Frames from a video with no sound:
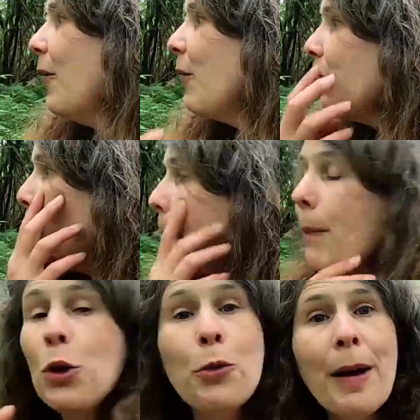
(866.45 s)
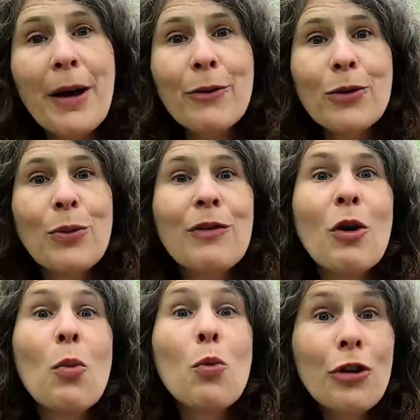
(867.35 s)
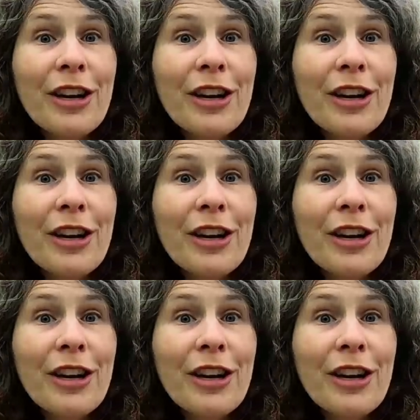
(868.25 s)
we've got bluebells, we've got wood